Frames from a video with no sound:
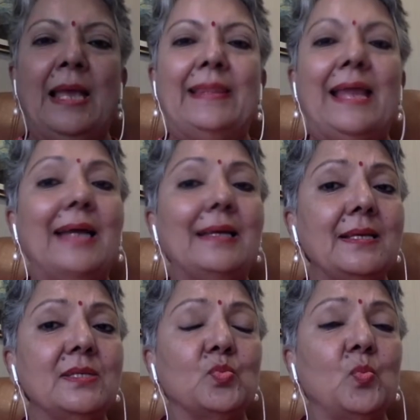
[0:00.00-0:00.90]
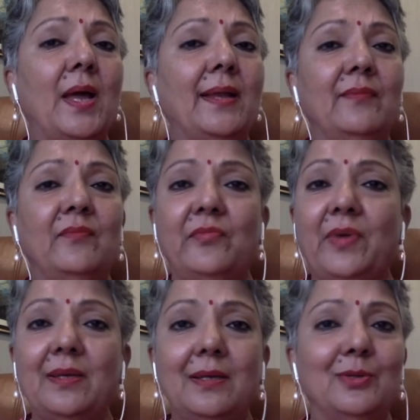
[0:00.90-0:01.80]
That is one
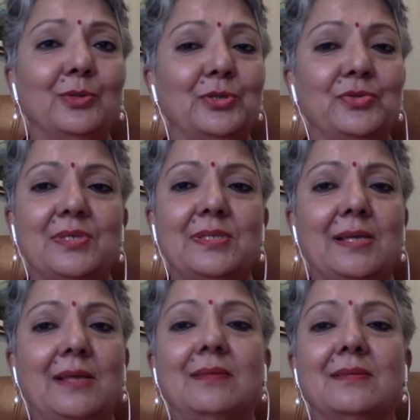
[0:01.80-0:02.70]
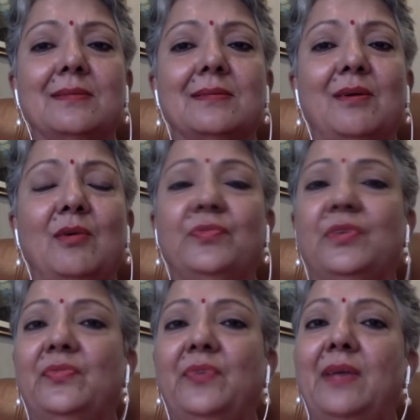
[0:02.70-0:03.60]
very good result of the
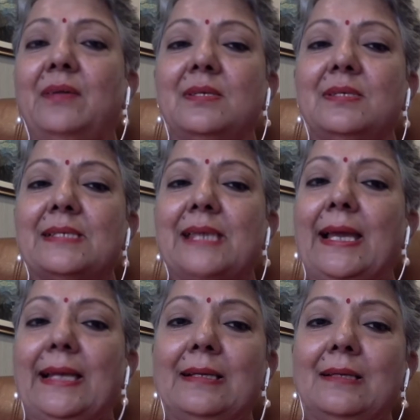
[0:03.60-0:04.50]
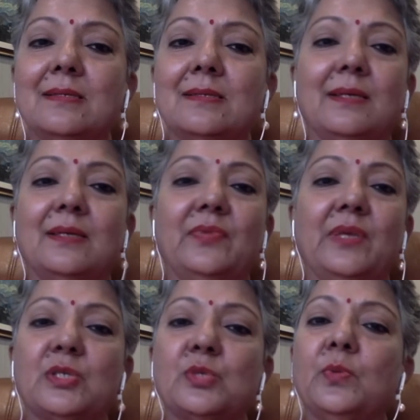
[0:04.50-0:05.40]
various scandals that have
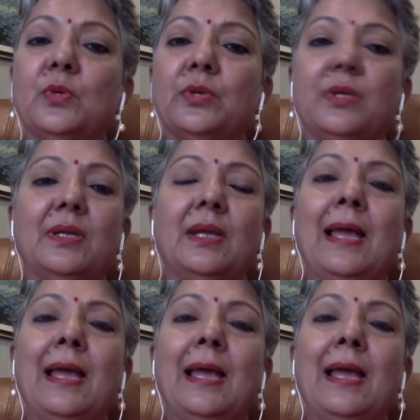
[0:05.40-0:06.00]
exploded